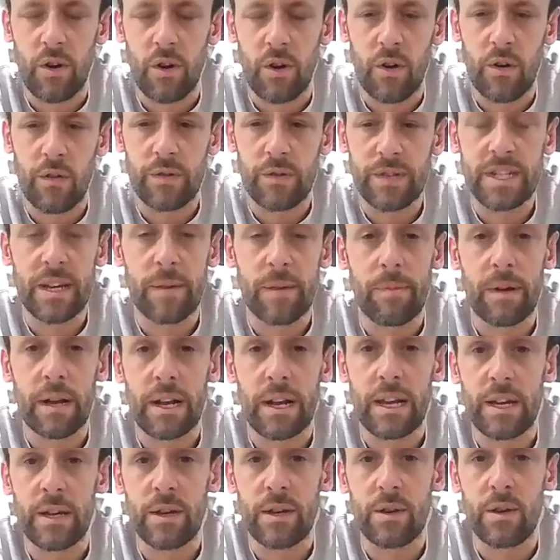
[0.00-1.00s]
of
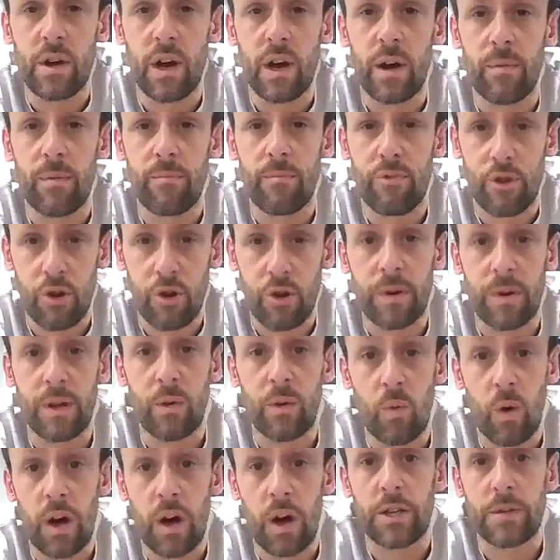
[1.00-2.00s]
typically
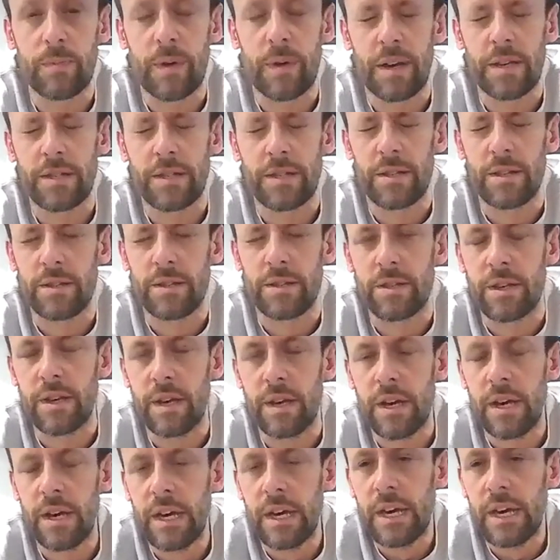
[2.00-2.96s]
predominantly workspaces.